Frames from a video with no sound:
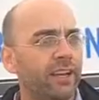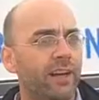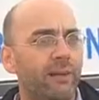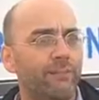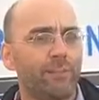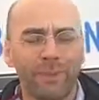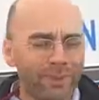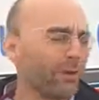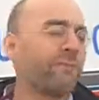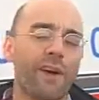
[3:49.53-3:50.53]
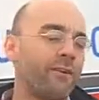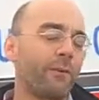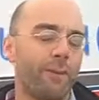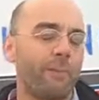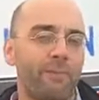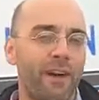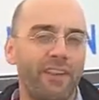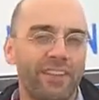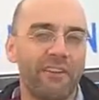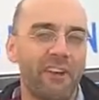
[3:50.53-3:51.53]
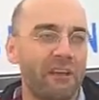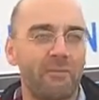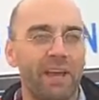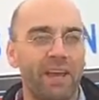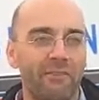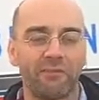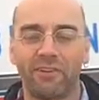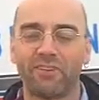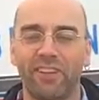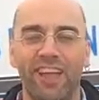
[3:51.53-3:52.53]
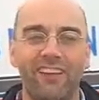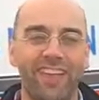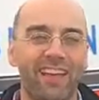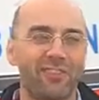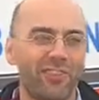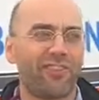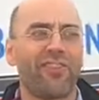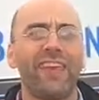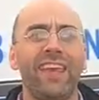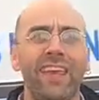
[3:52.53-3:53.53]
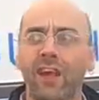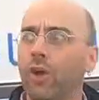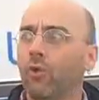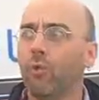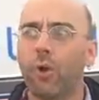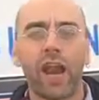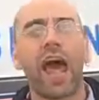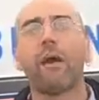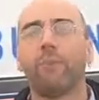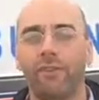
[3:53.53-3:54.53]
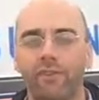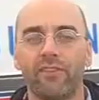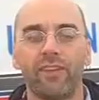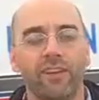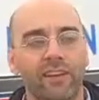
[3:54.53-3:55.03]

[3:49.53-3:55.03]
I mean, 3,500 people volunteering and being able to visualize that, just see what happens,